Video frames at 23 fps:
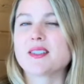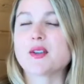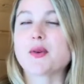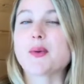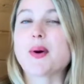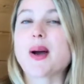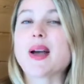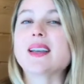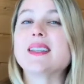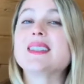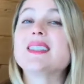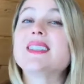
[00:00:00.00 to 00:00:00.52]

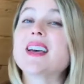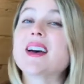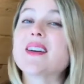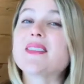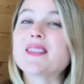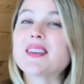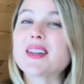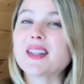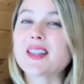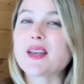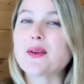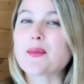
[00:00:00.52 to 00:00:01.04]
So I
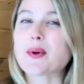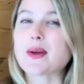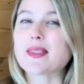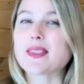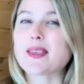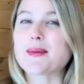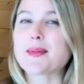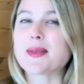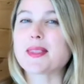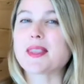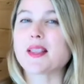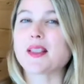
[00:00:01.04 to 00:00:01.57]
definitely want
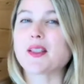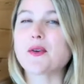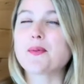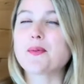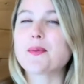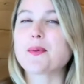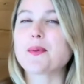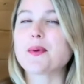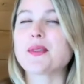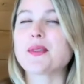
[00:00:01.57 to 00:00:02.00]
them in the loop